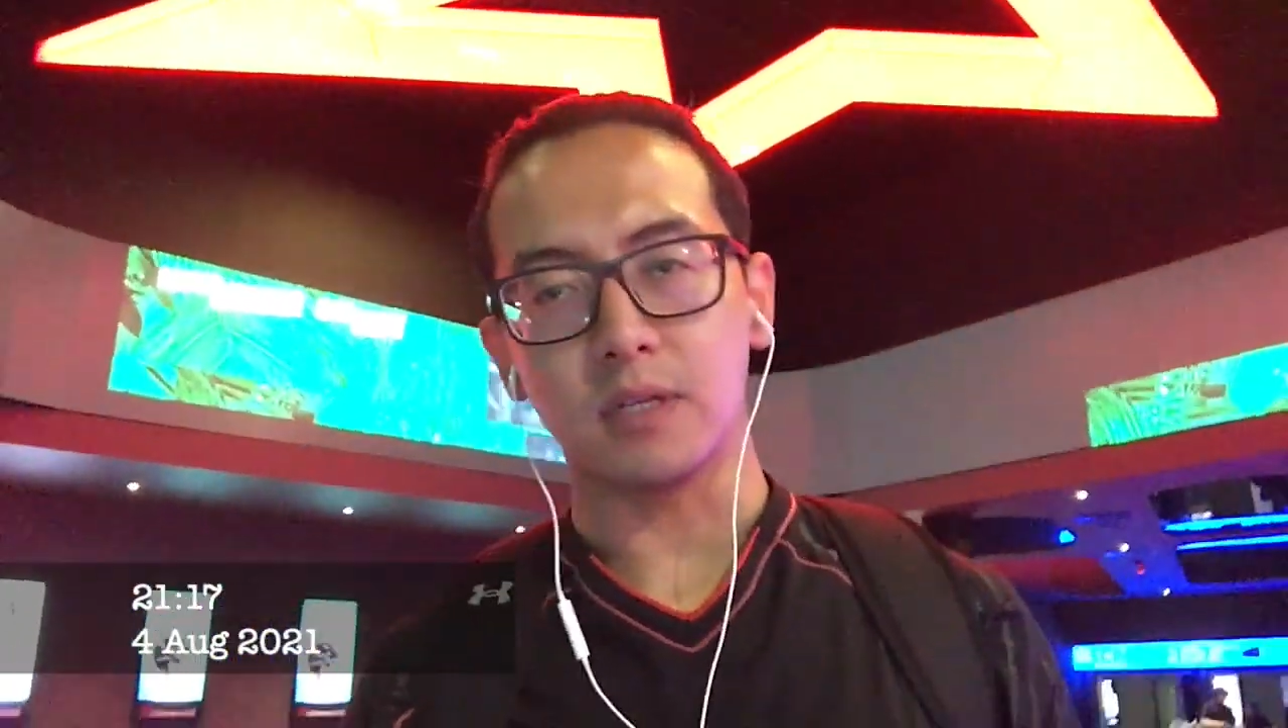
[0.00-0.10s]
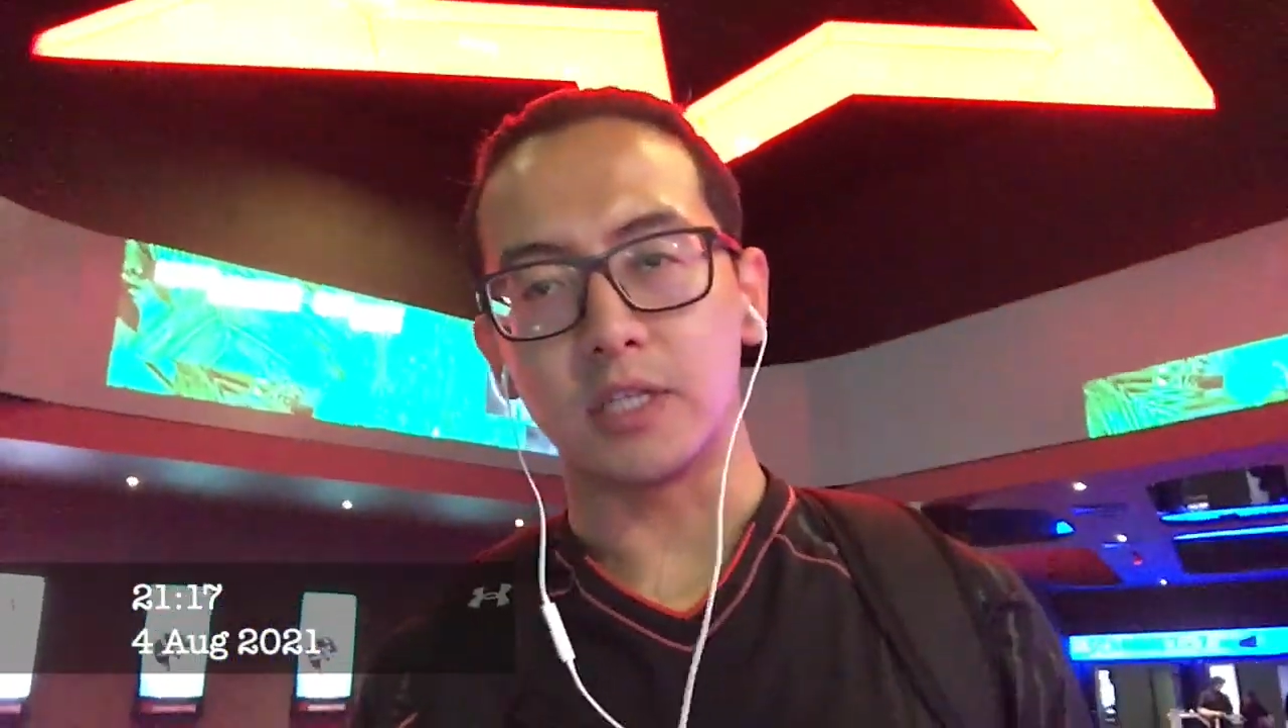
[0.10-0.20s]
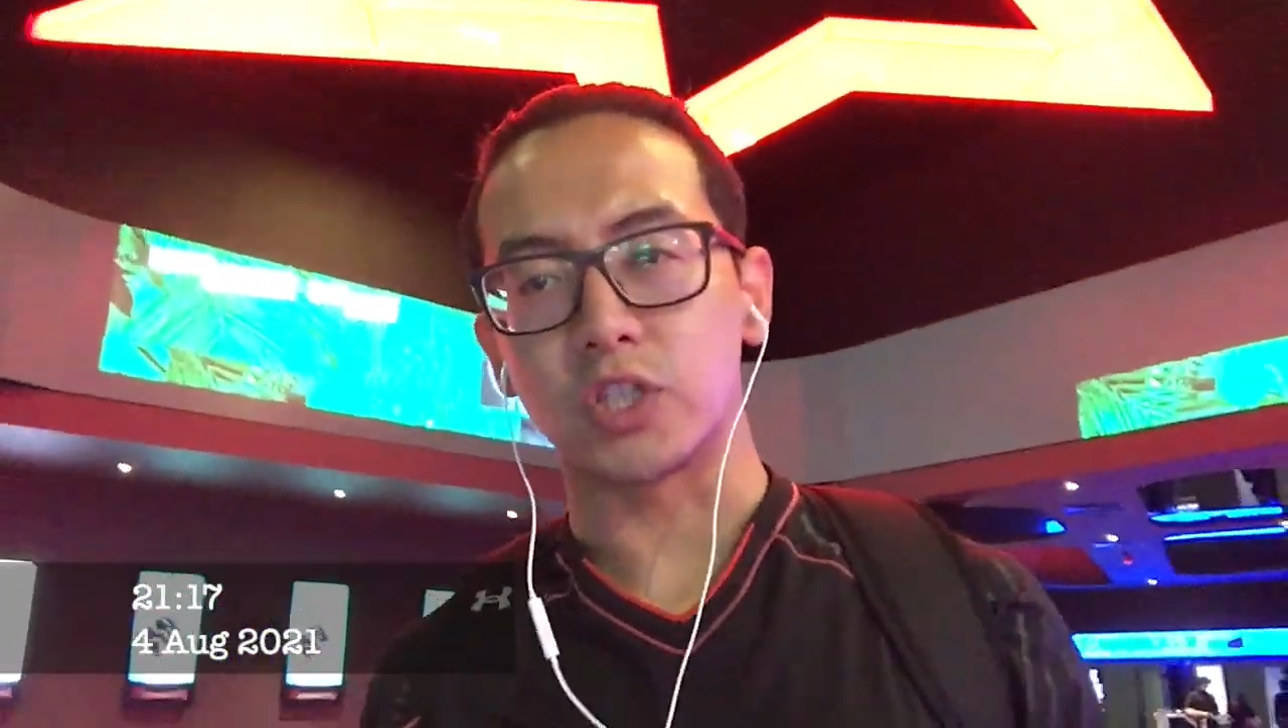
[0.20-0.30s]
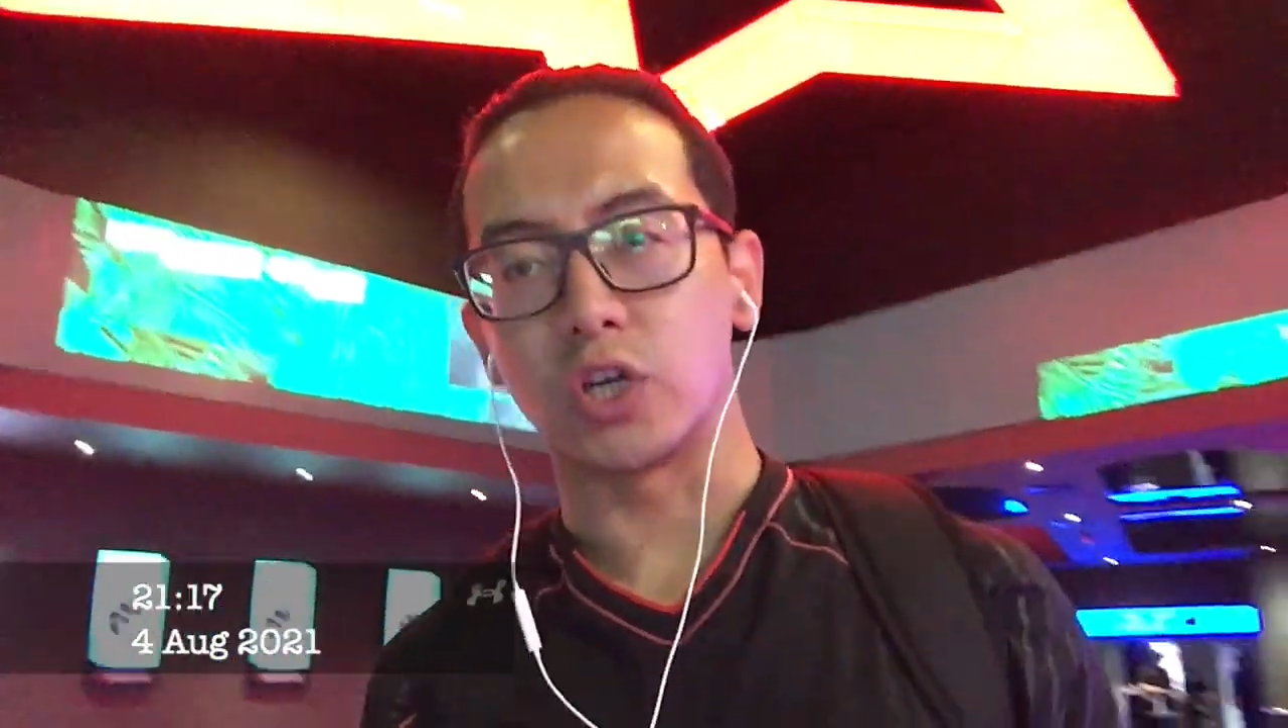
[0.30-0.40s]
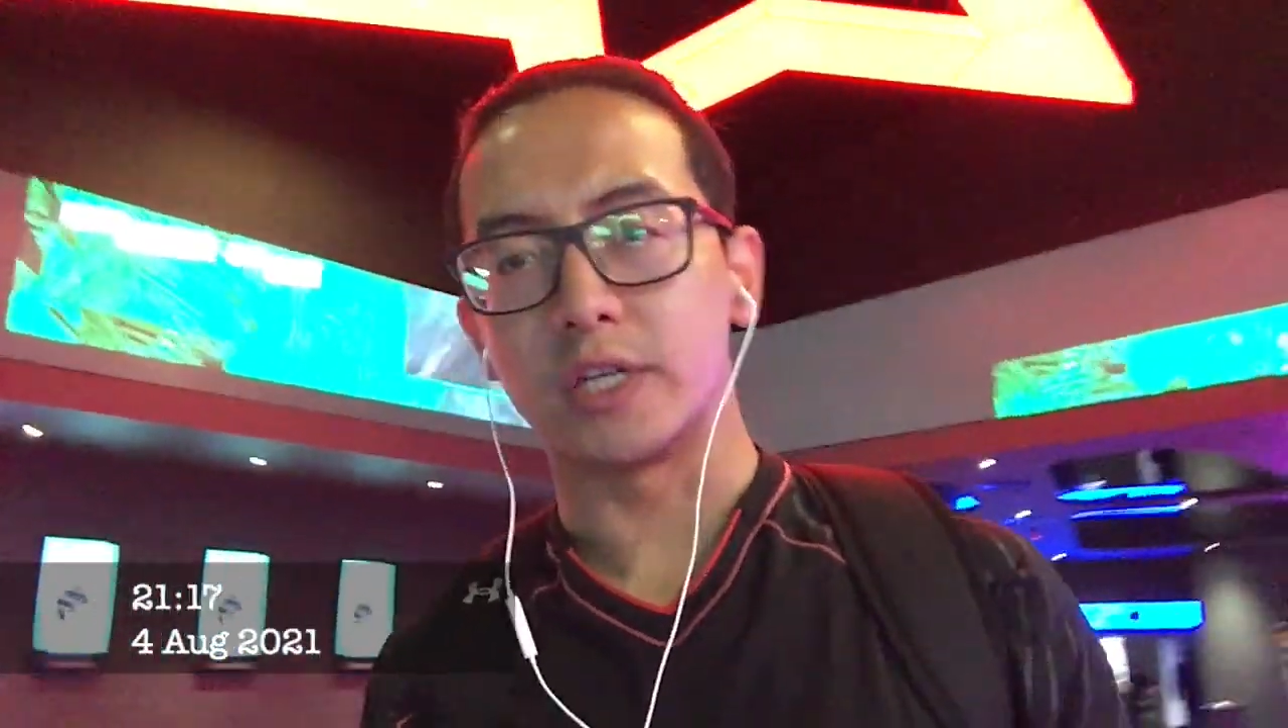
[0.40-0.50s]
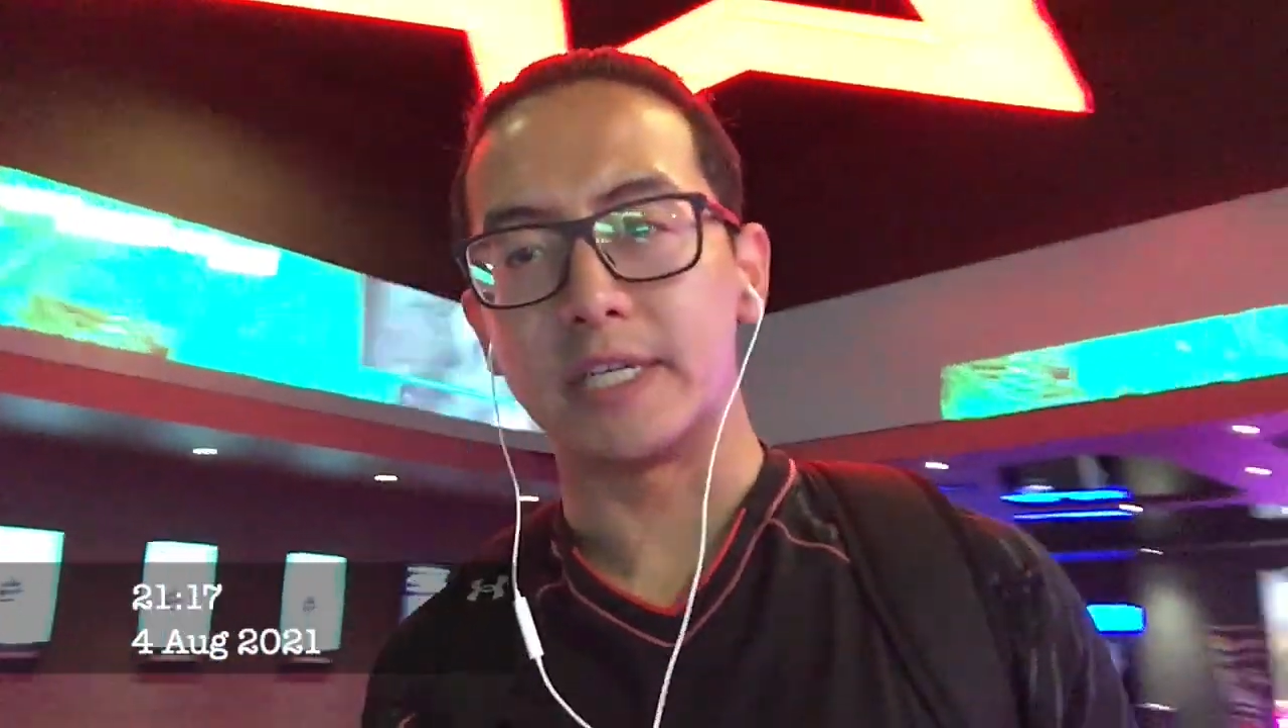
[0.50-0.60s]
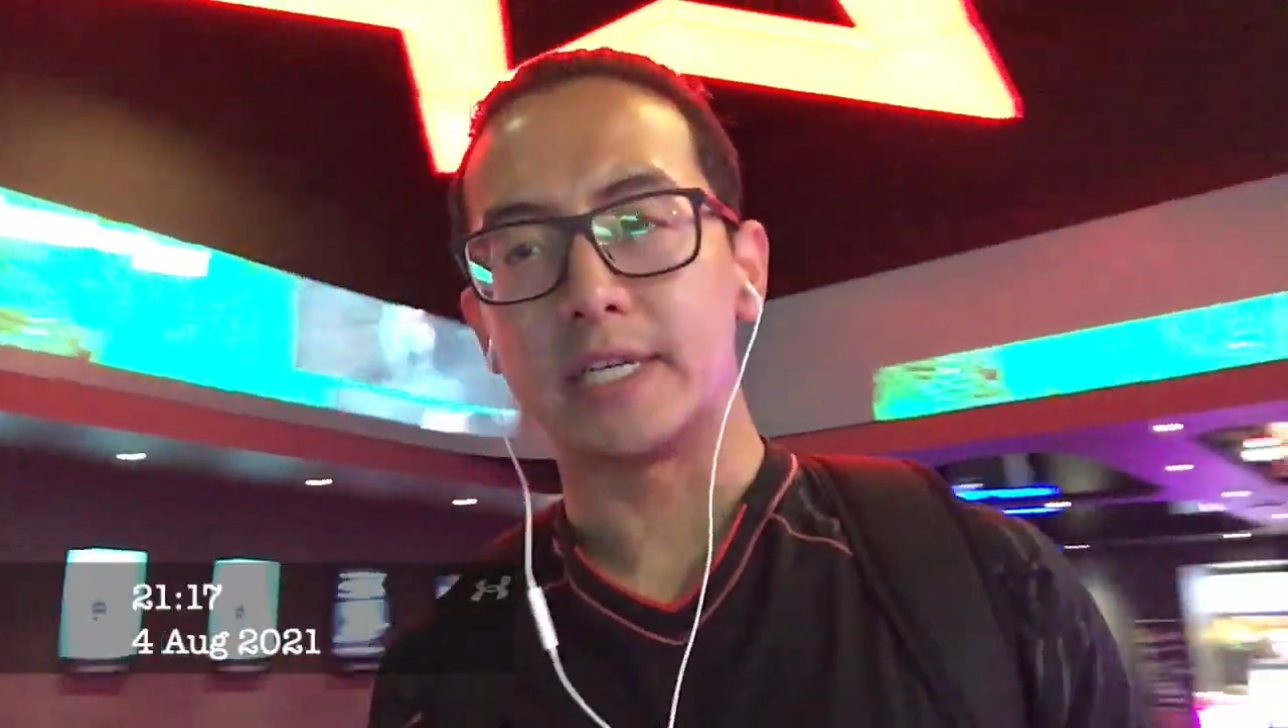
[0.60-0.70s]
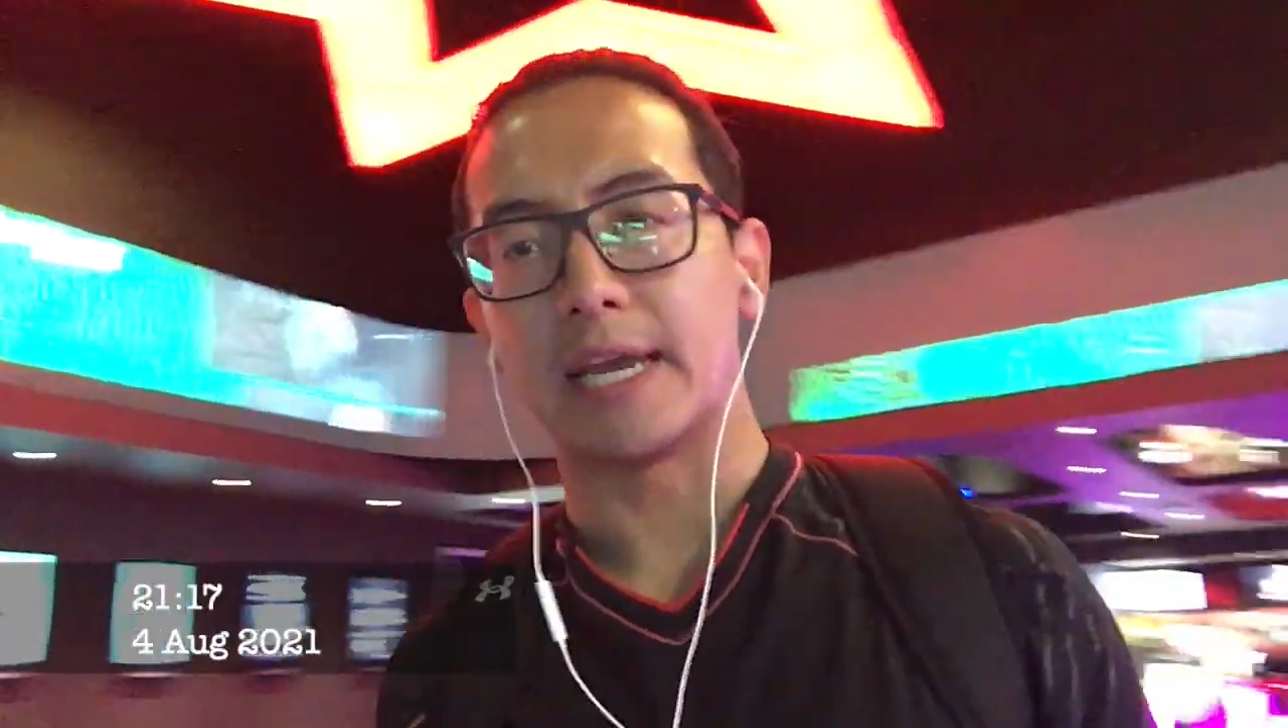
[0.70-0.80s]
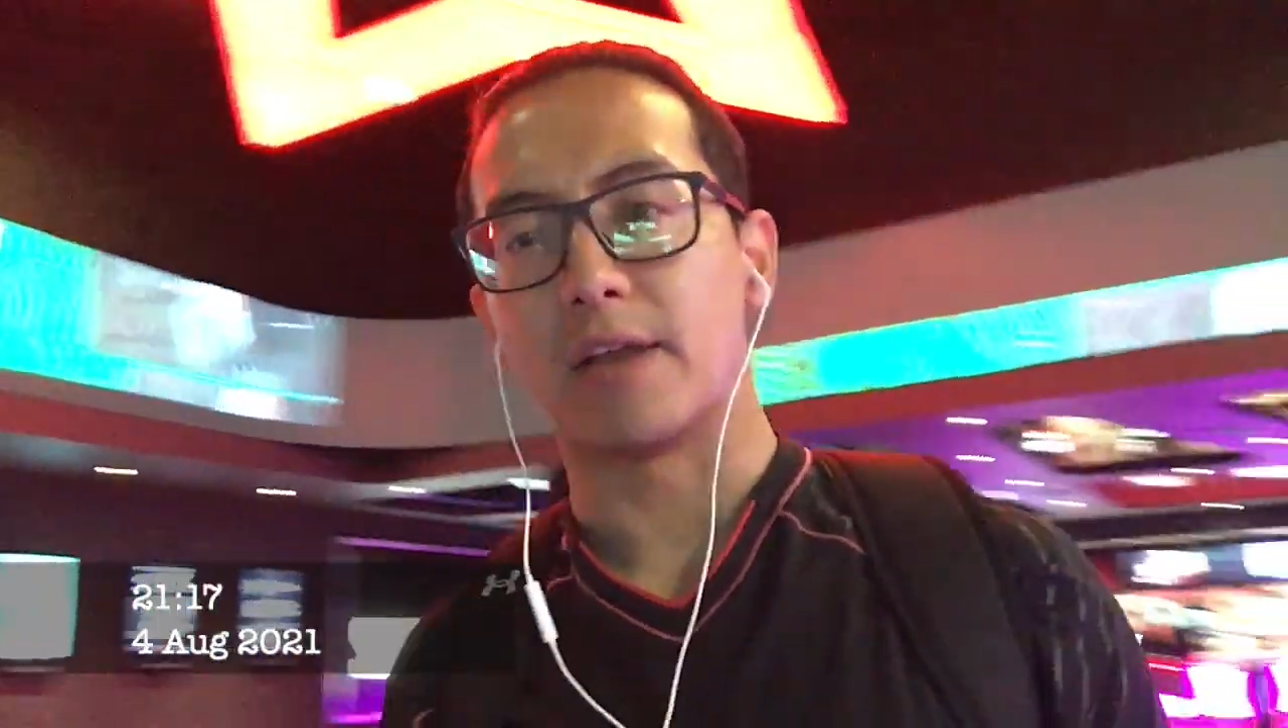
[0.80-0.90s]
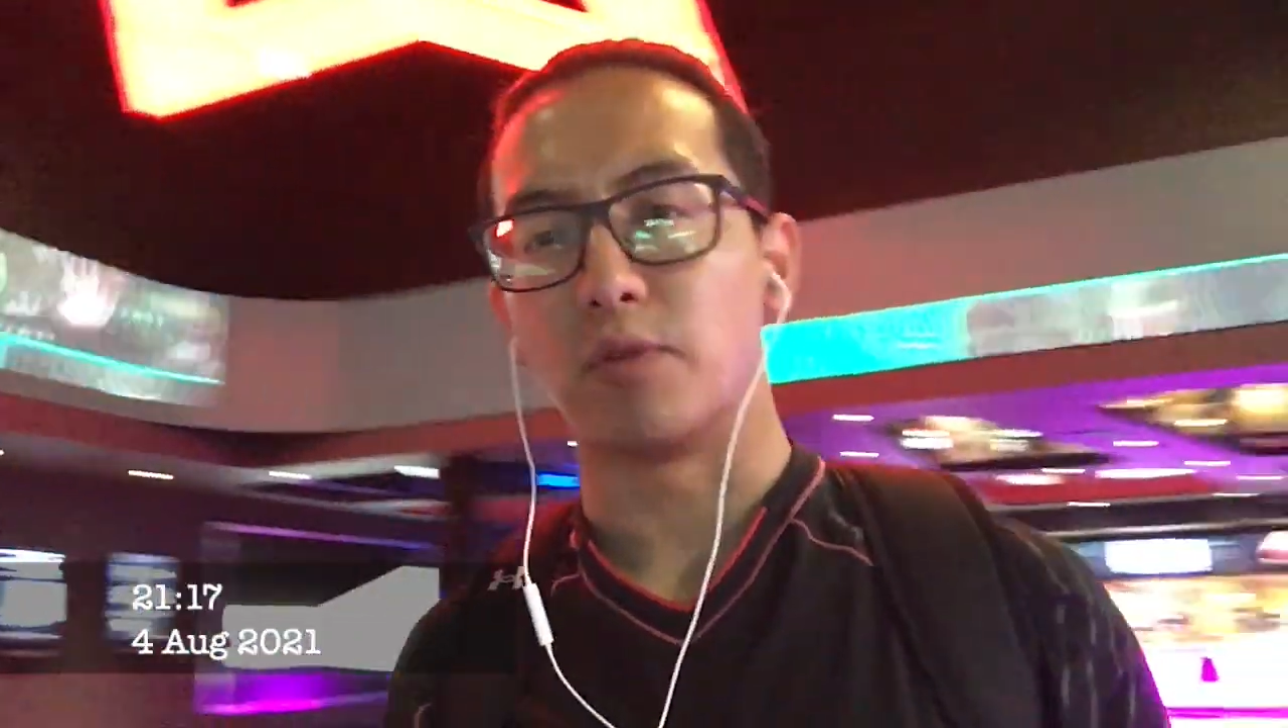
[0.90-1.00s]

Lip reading: study and